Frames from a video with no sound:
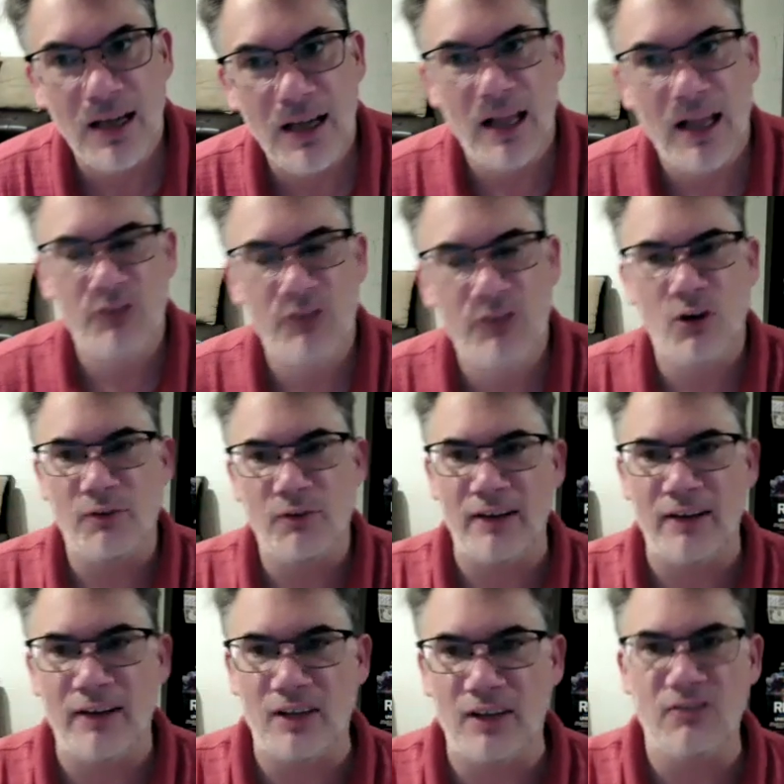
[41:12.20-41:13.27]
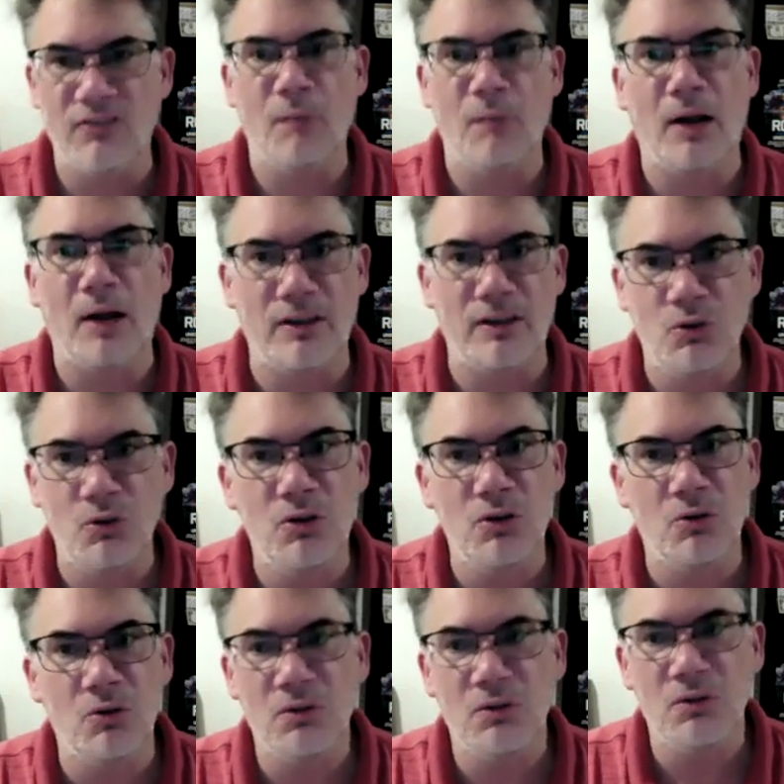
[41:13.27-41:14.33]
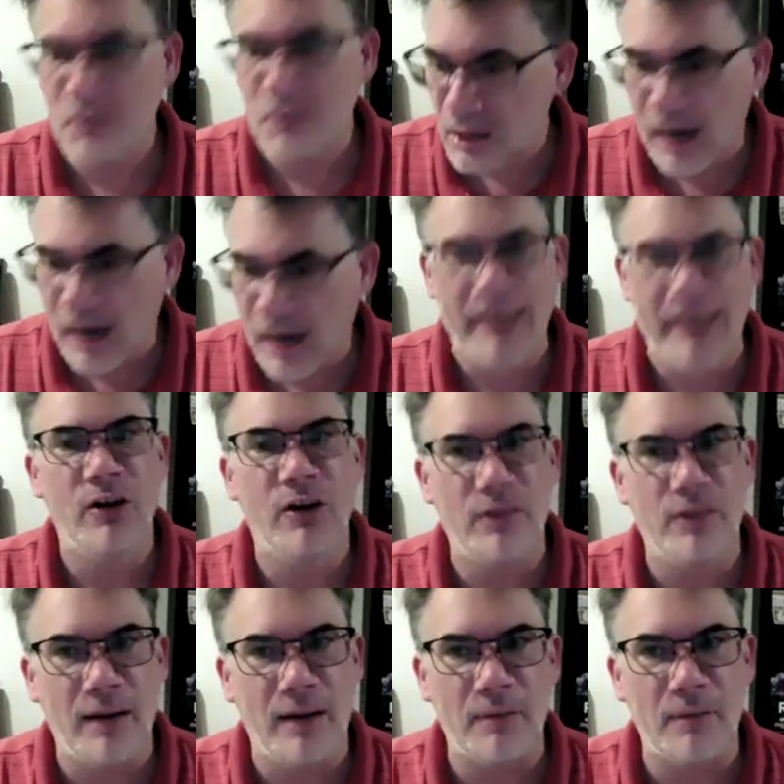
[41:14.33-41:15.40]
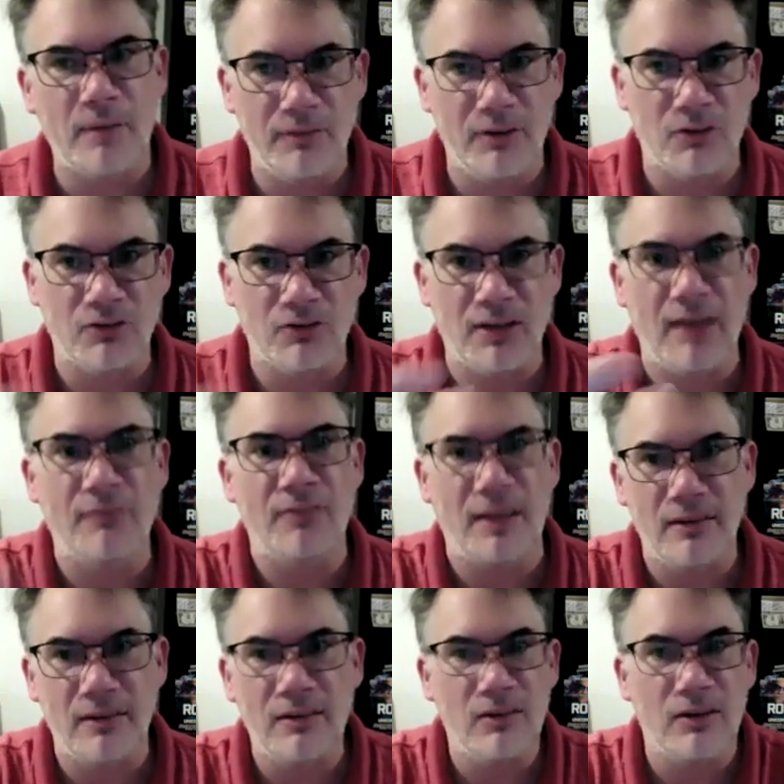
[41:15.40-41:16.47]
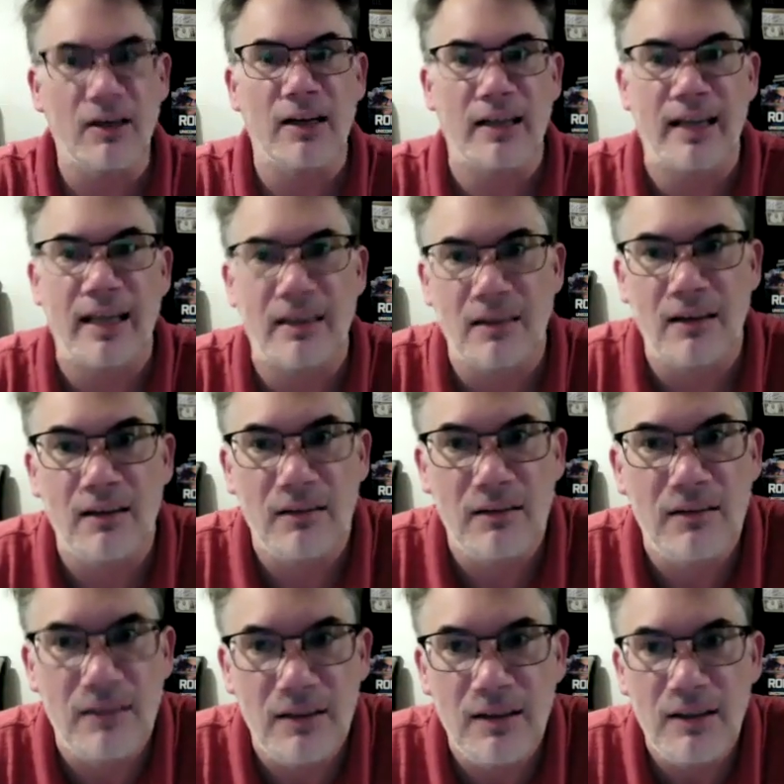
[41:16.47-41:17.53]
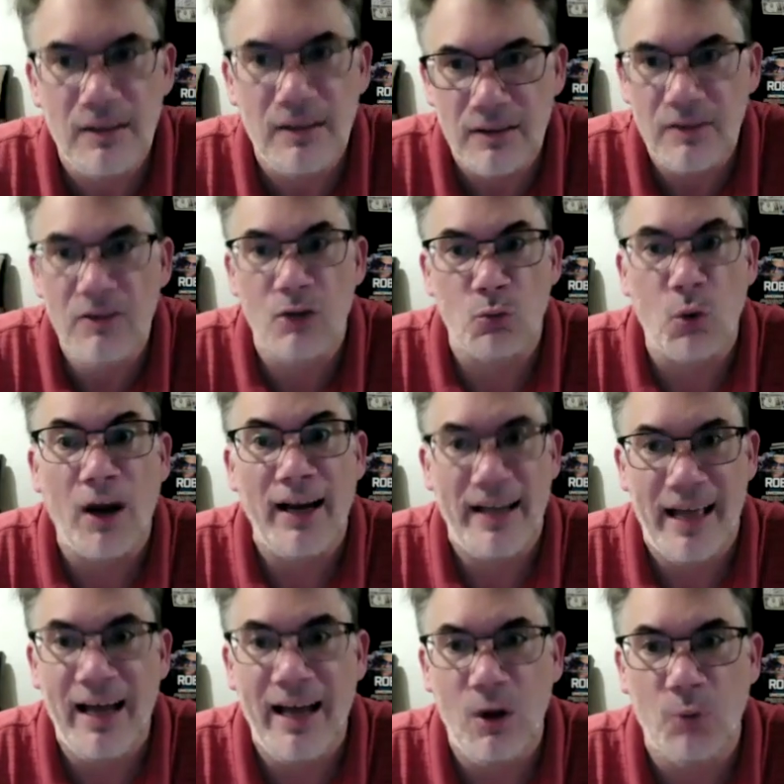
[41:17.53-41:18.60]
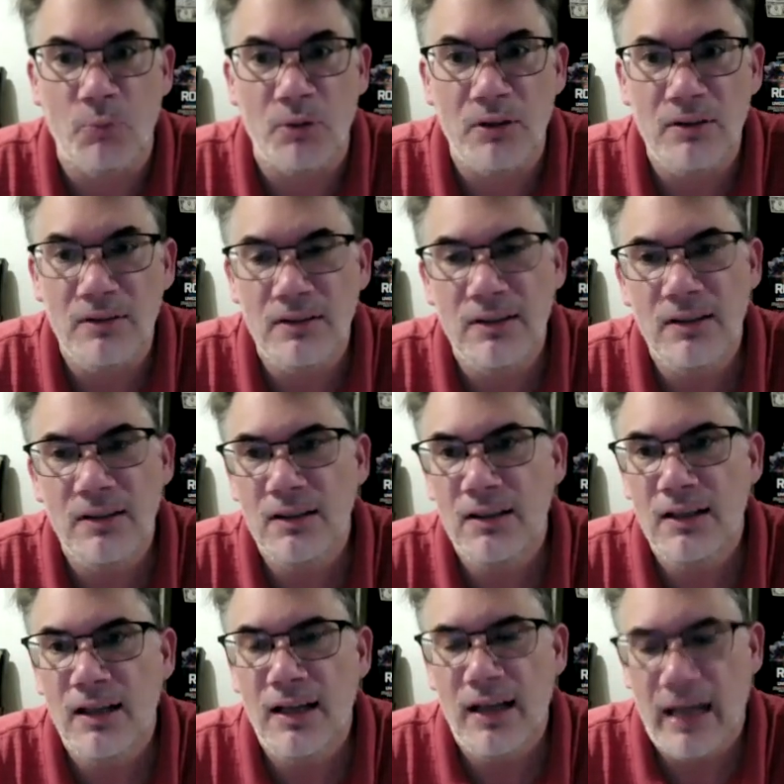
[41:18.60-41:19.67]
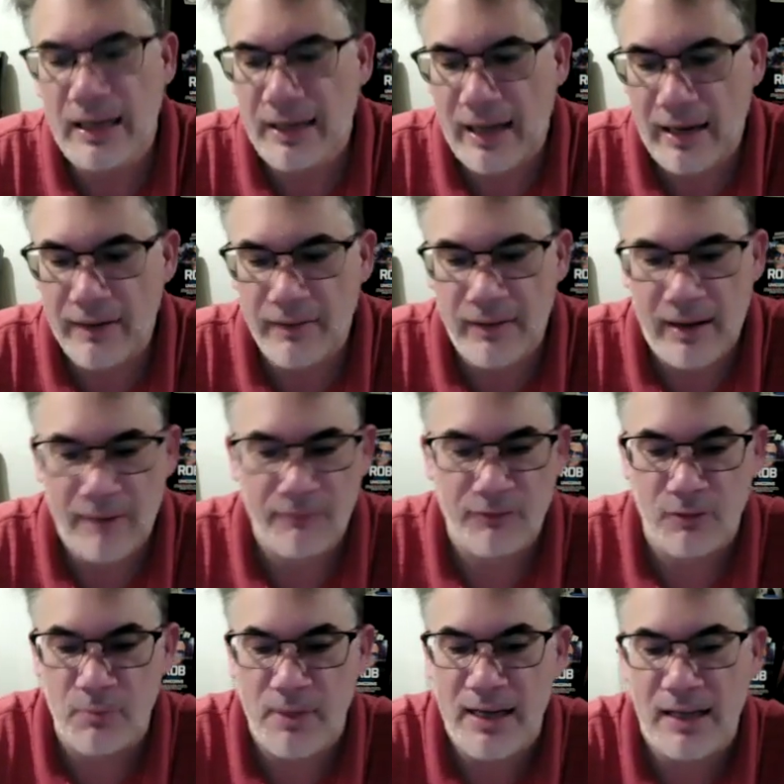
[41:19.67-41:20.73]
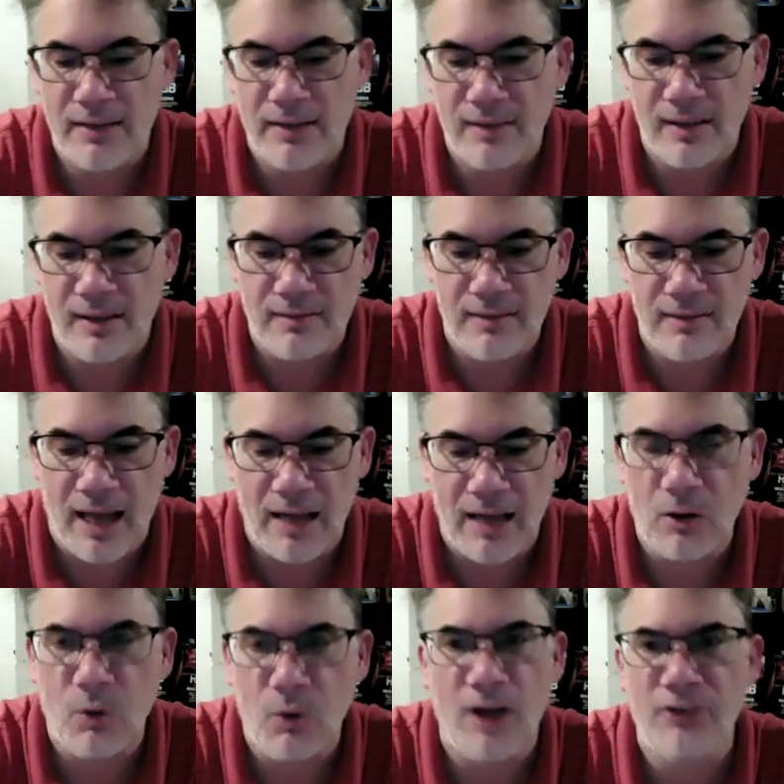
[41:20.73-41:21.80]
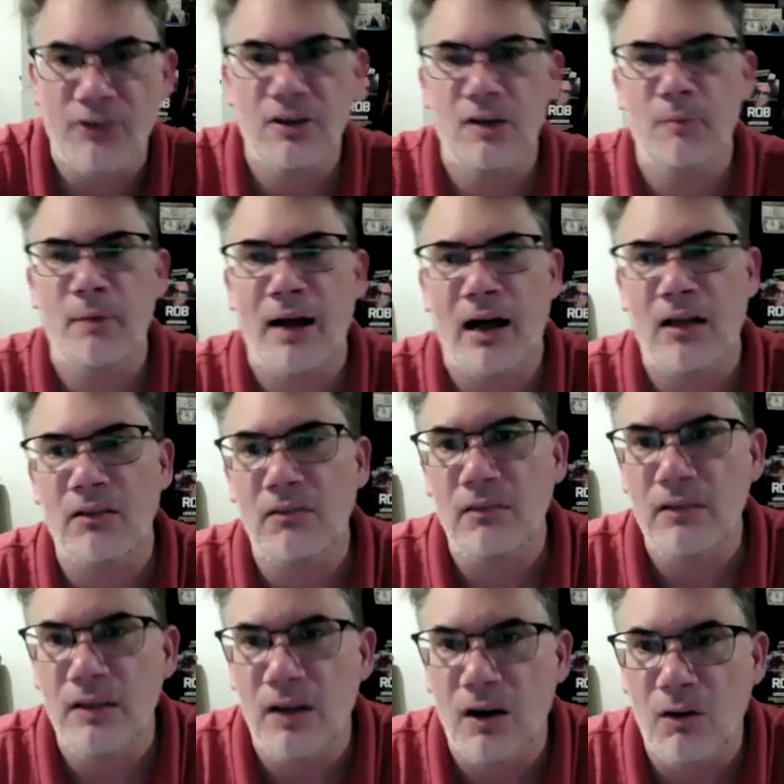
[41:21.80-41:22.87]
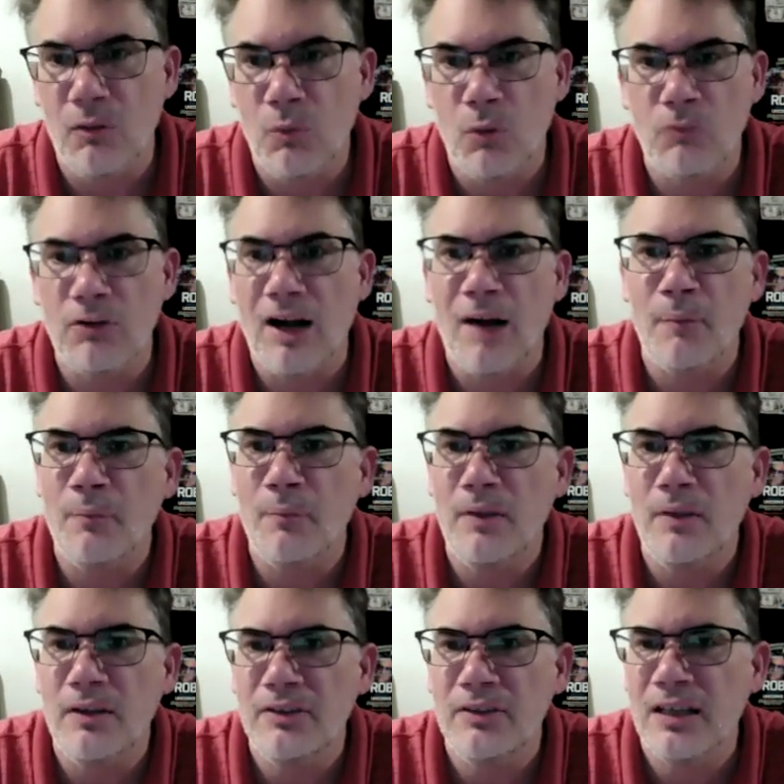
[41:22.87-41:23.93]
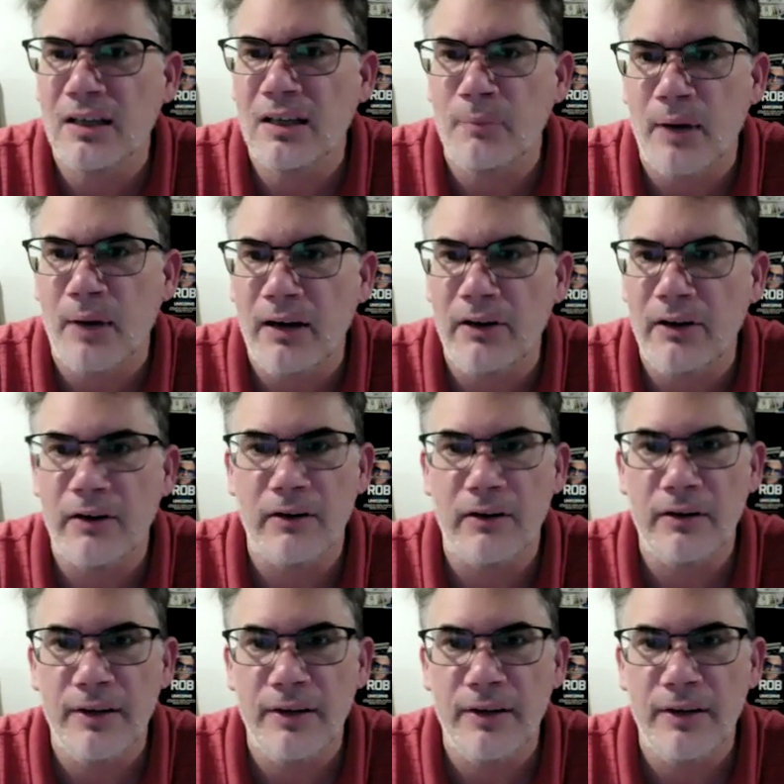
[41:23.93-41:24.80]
And so if I send somebody to you, I know that I'm going to feel safe that they're going to get the the right help. And and and for me, it's it's not a question about you know, well, Rob, is she a competitor?